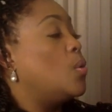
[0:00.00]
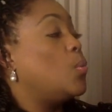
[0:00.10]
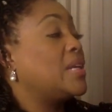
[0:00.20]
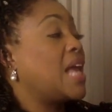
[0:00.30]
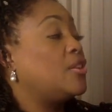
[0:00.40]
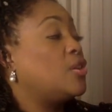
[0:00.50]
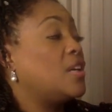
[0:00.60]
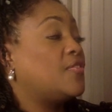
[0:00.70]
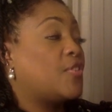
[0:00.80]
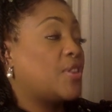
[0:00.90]
When I
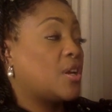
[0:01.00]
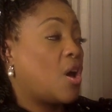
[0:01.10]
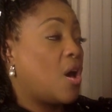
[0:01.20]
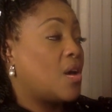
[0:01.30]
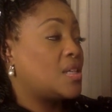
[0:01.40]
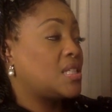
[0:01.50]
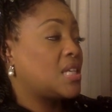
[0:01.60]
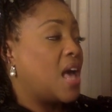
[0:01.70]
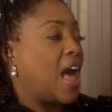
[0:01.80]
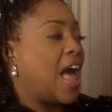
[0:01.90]
looked for the
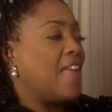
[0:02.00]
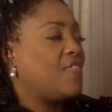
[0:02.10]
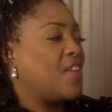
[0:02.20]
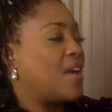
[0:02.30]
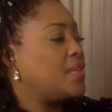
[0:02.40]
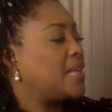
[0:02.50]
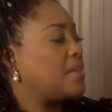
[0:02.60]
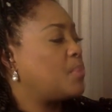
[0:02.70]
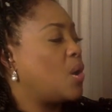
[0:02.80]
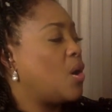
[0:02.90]
cause, I found
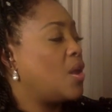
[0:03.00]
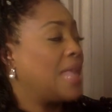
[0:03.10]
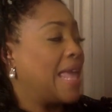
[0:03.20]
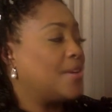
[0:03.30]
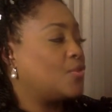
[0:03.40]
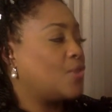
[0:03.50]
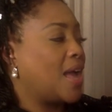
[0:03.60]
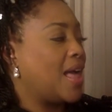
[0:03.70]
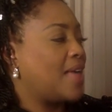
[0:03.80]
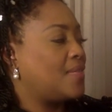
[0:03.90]
that Paul had
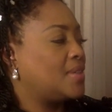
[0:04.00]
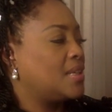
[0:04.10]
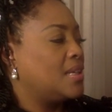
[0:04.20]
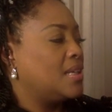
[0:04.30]
arrived.